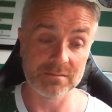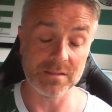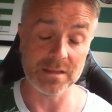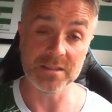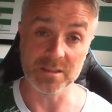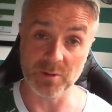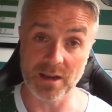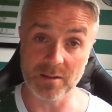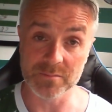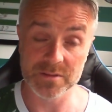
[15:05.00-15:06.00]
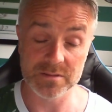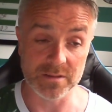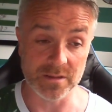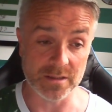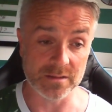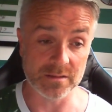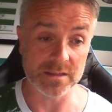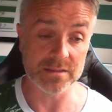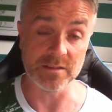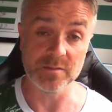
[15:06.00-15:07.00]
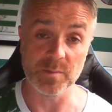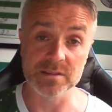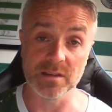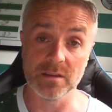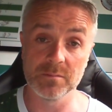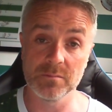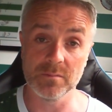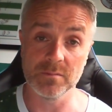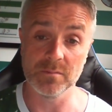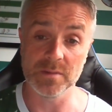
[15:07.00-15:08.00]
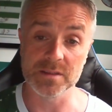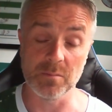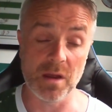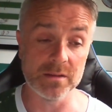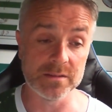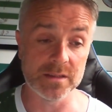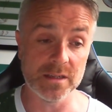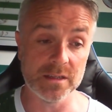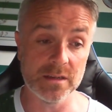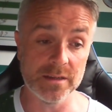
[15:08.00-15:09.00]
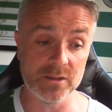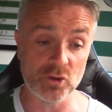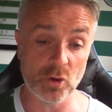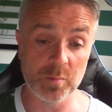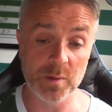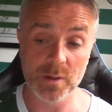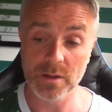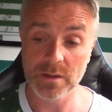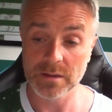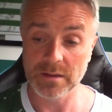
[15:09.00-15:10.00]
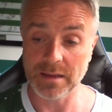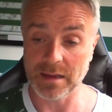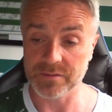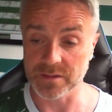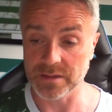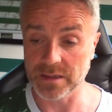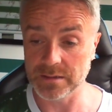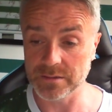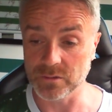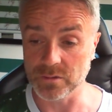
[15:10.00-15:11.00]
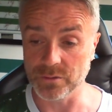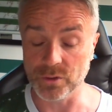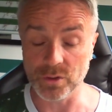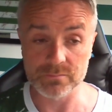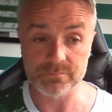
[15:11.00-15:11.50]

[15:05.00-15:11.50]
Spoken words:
let's see what happens, and let's see if Mr. Martin's in a job after that or not.